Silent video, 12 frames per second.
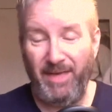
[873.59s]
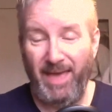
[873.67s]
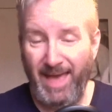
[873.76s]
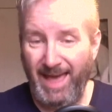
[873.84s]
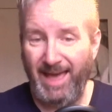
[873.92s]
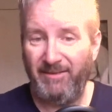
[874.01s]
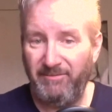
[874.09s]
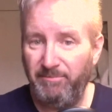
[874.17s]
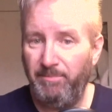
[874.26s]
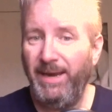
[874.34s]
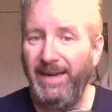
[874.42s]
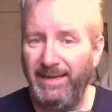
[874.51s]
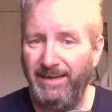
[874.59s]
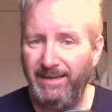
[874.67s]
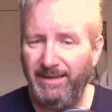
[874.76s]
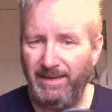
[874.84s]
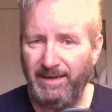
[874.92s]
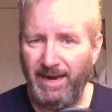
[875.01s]
There have
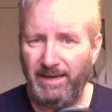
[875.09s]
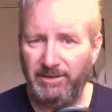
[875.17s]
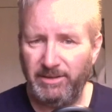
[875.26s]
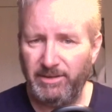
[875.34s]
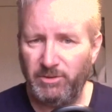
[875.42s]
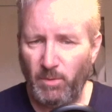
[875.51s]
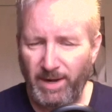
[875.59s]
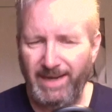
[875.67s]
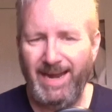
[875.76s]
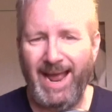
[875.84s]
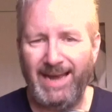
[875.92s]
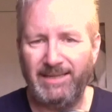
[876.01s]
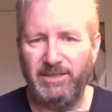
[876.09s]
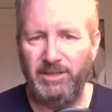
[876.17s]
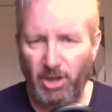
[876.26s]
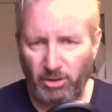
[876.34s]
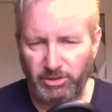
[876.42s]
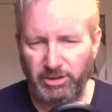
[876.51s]
been occasions when it has
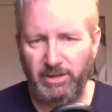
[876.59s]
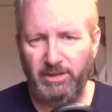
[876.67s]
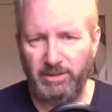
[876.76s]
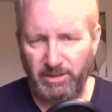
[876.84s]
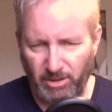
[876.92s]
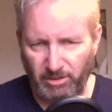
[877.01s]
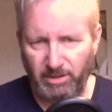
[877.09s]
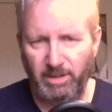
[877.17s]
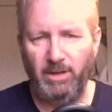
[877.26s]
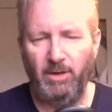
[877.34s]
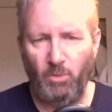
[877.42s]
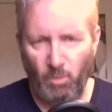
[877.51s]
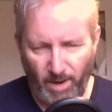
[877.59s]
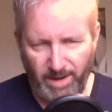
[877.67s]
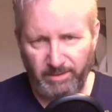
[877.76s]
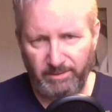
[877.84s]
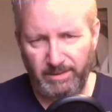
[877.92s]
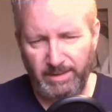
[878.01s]
not gone
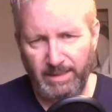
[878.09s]
well.